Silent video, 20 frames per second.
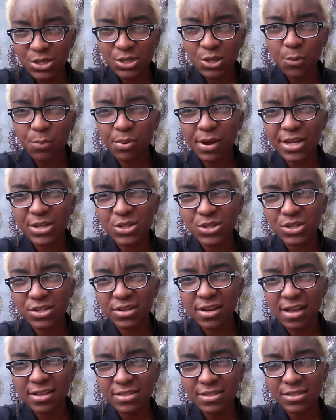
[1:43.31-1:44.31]
so pressured
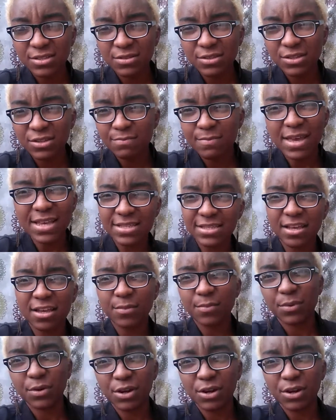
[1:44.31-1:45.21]
not to mess up